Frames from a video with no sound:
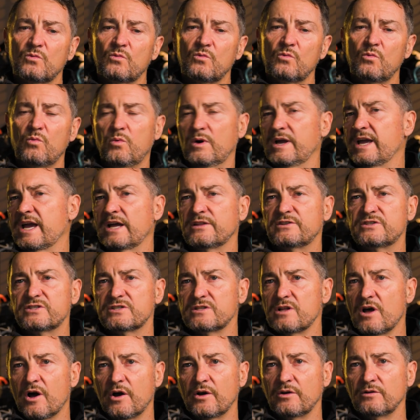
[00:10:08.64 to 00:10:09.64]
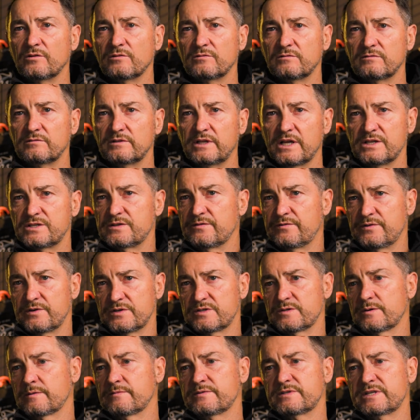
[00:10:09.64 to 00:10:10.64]
We had snow. That's the
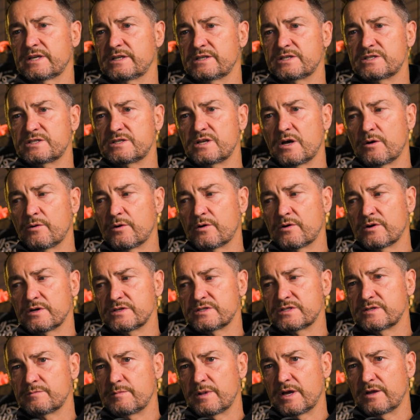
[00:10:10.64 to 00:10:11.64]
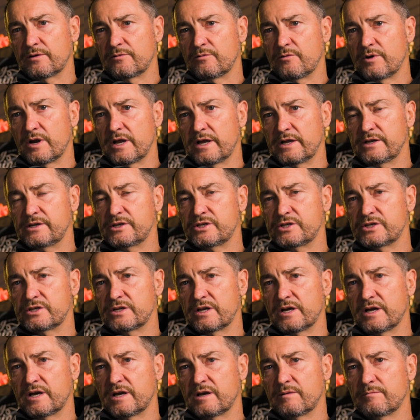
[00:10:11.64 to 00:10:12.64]
first time I've seen snow across the mountain range.
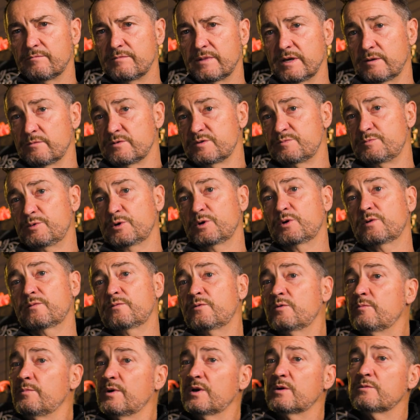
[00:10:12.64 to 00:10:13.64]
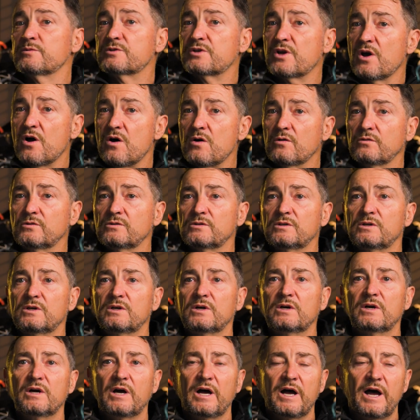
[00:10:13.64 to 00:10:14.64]
It was beautiful, but it was cold.
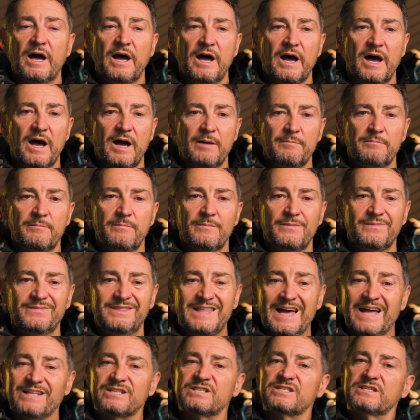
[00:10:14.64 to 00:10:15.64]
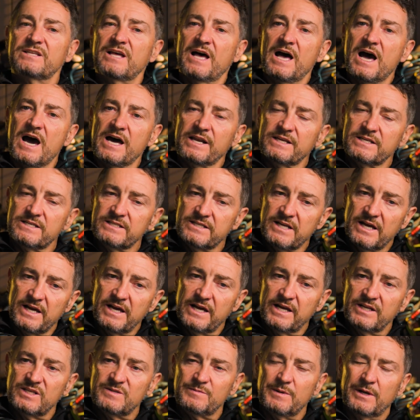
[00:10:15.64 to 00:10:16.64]
That's the hardest
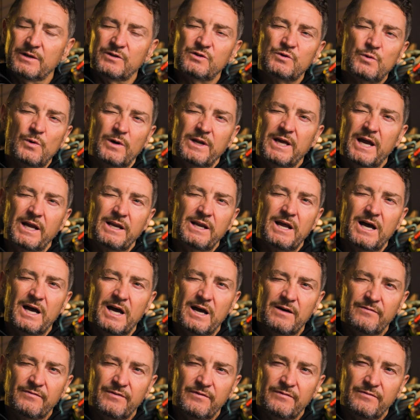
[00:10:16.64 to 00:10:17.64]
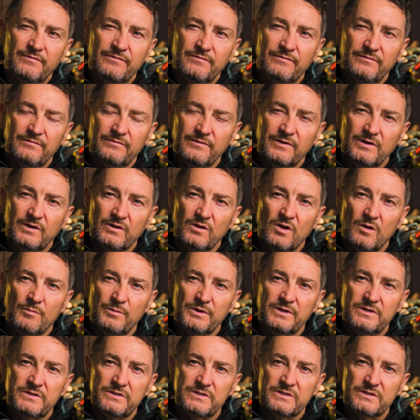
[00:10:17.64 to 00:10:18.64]
day. It's about 28 and a half
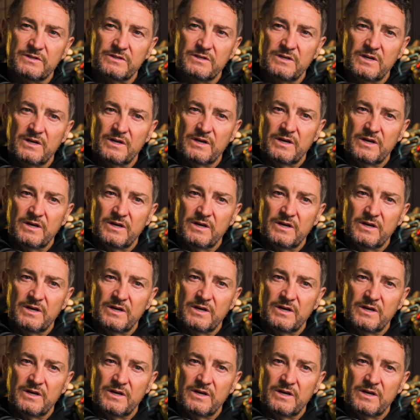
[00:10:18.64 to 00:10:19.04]
kilometres.